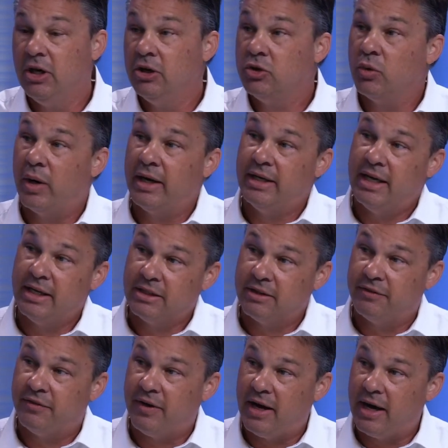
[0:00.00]
to
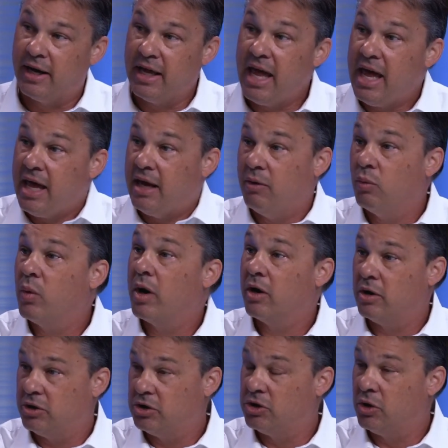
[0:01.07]
identify A, where
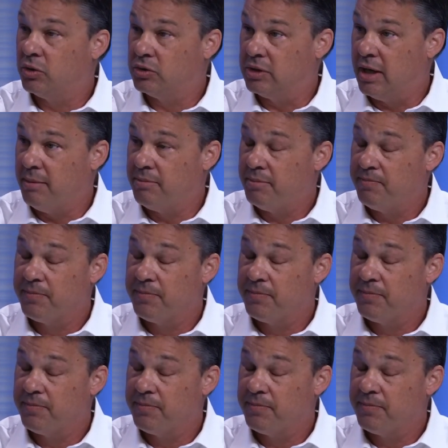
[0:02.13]
it shows up,